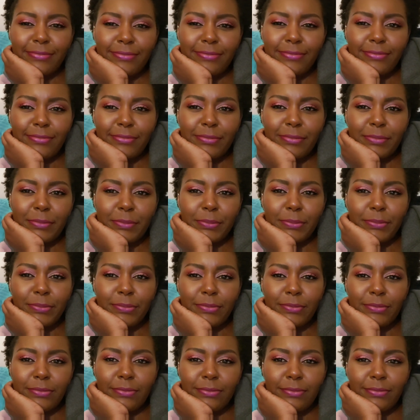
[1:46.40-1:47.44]

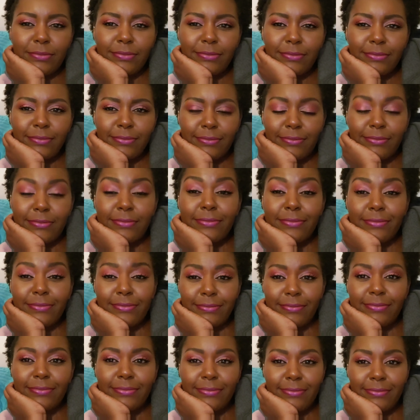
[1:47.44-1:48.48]

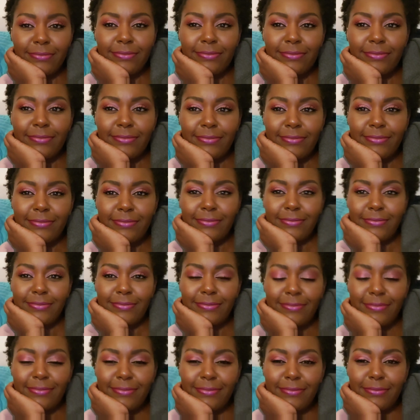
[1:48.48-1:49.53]

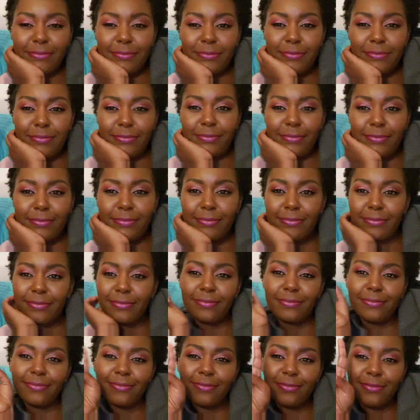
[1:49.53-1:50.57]

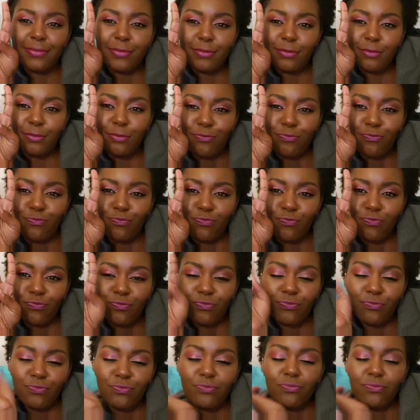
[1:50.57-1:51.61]
[no speech]